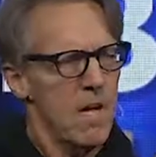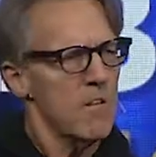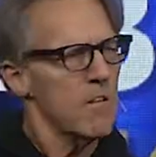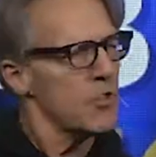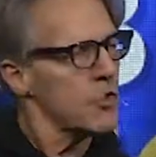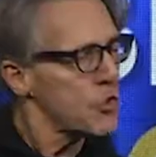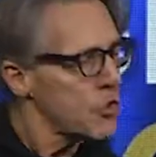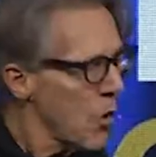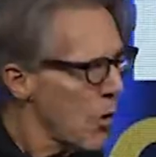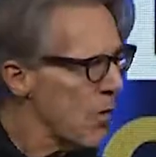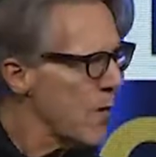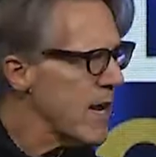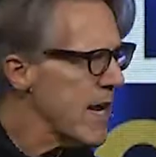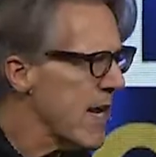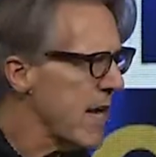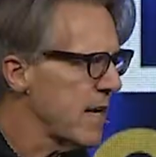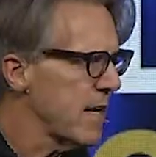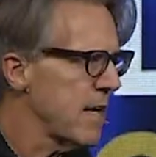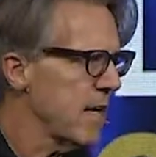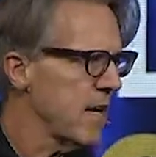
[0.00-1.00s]
The
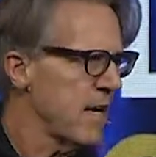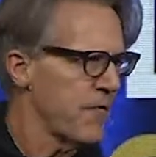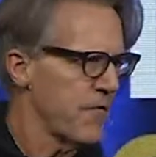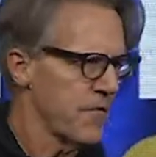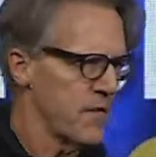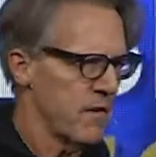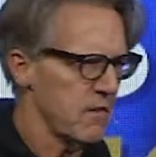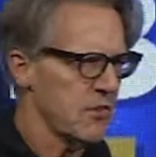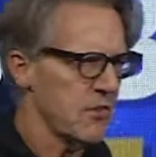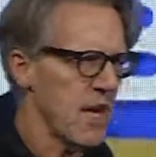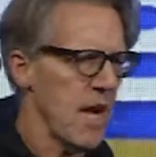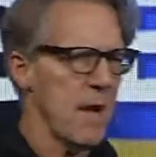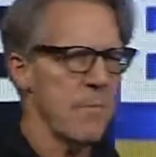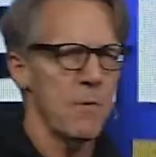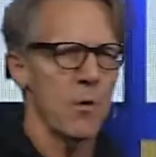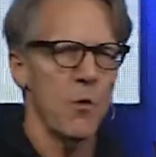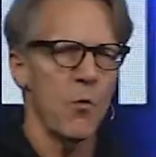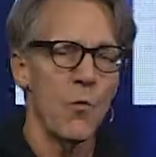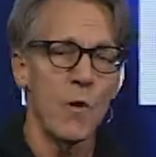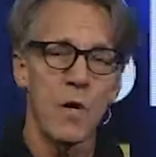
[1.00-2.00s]
story ended in First
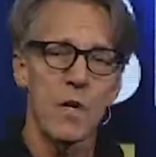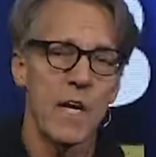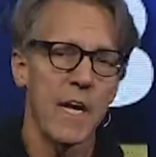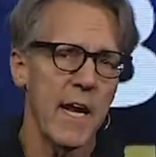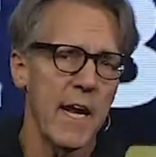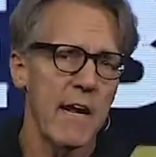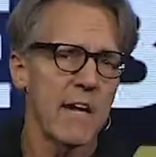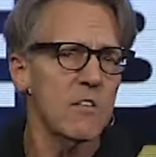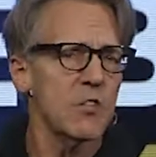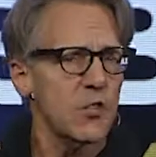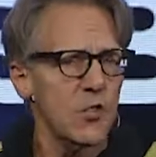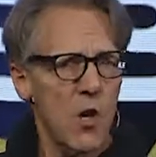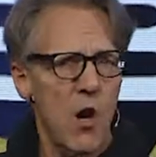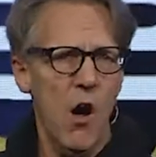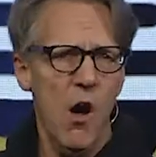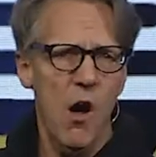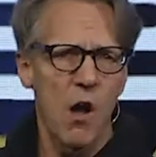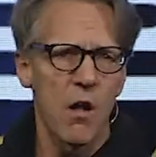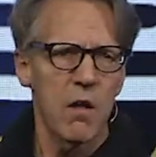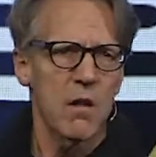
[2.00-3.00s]
Samuel where King
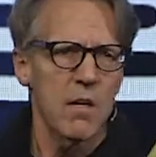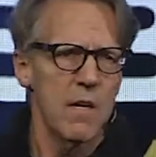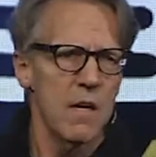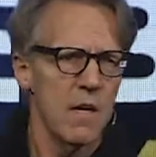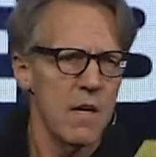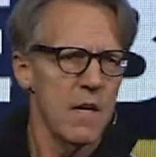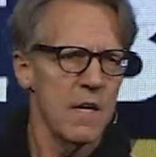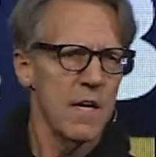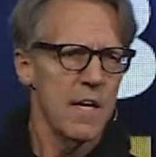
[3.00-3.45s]
Saul,